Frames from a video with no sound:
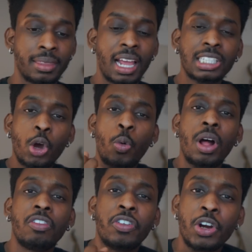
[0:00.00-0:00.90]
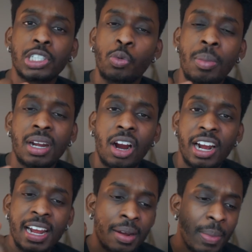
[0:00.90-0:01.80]
That's how well-versed women are
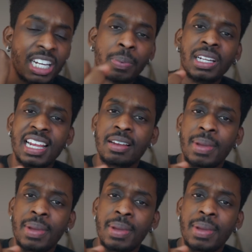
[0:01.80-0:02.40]
in manipulating